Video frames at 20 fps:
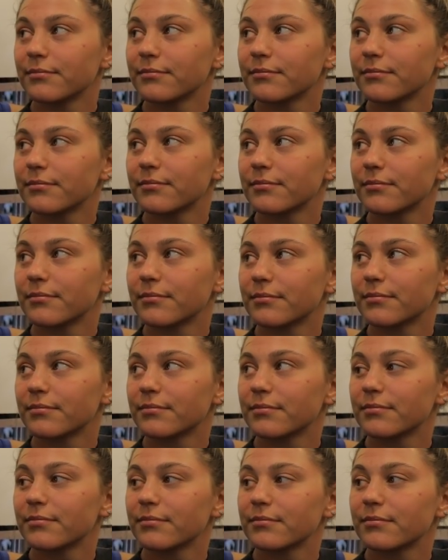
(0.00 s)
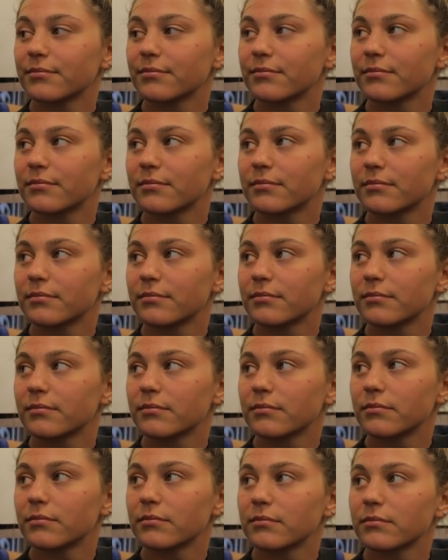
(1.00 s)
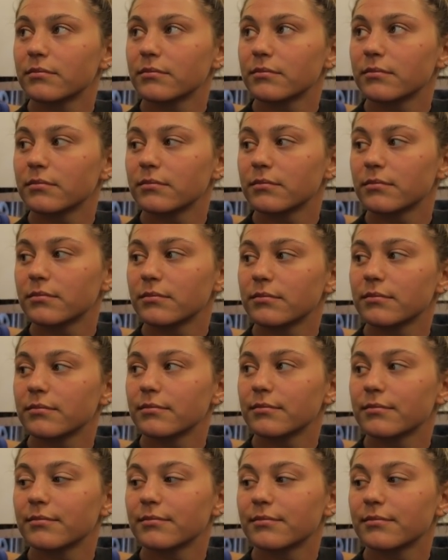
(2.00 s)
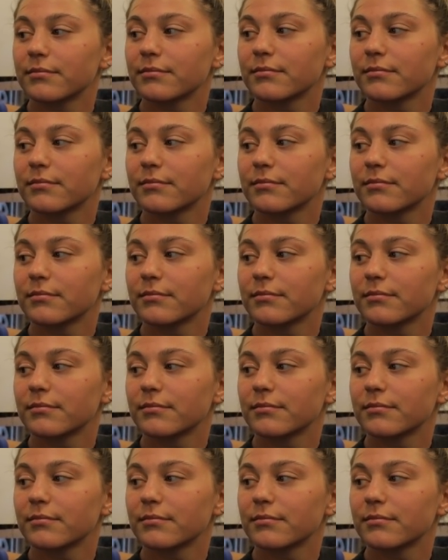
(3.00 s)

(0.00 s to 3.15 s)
(silent)